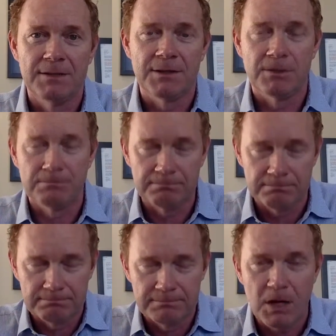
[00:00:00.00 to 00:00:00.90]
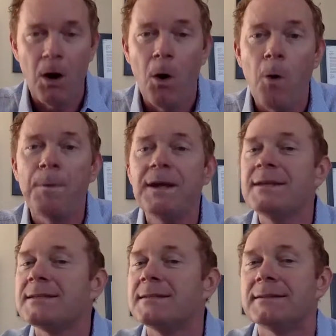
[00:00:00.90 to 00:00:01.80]
So hope
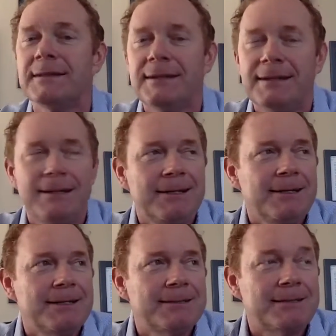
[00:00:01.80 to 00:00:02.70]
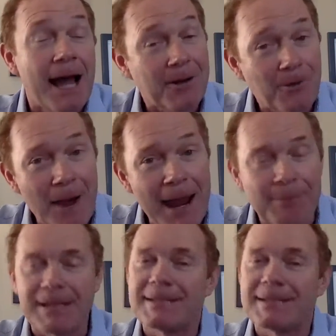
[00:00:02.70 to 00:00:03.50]
it's not great,